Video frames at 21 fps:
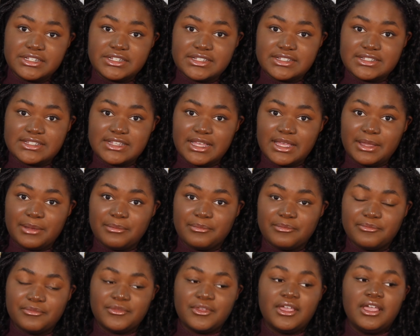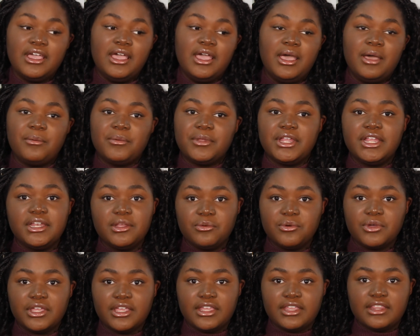just say. But
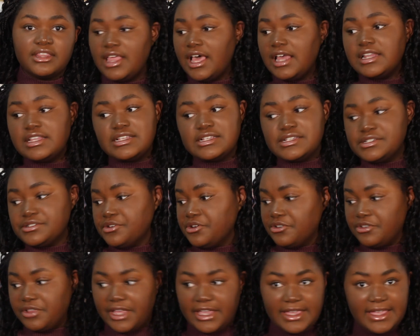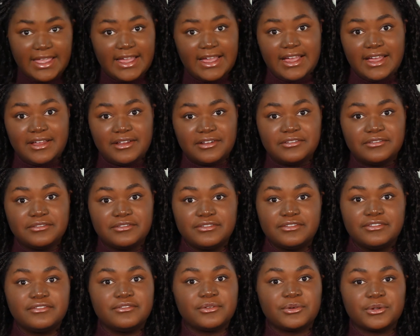anyway, that is all I have
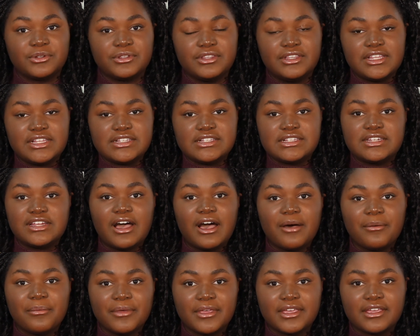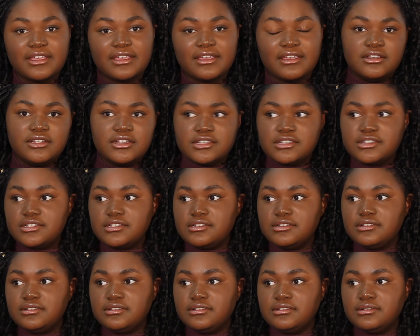for this topic.
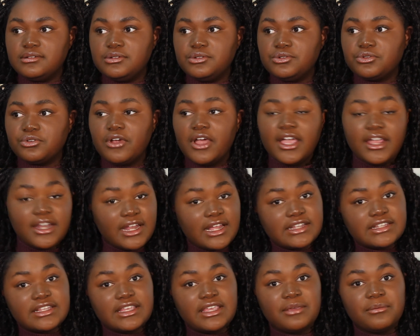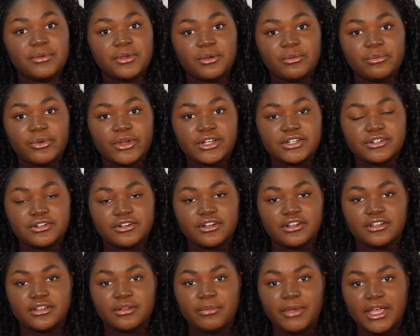Just try not to get peer pressured
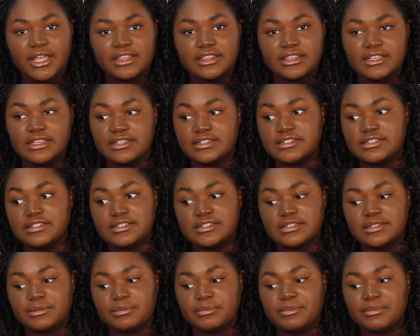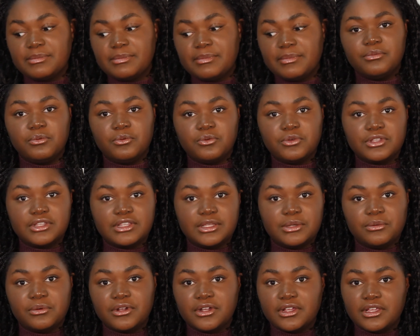into bad things is
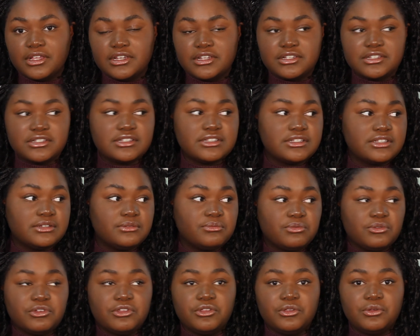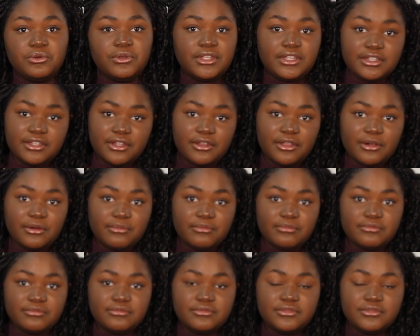really what you need to know.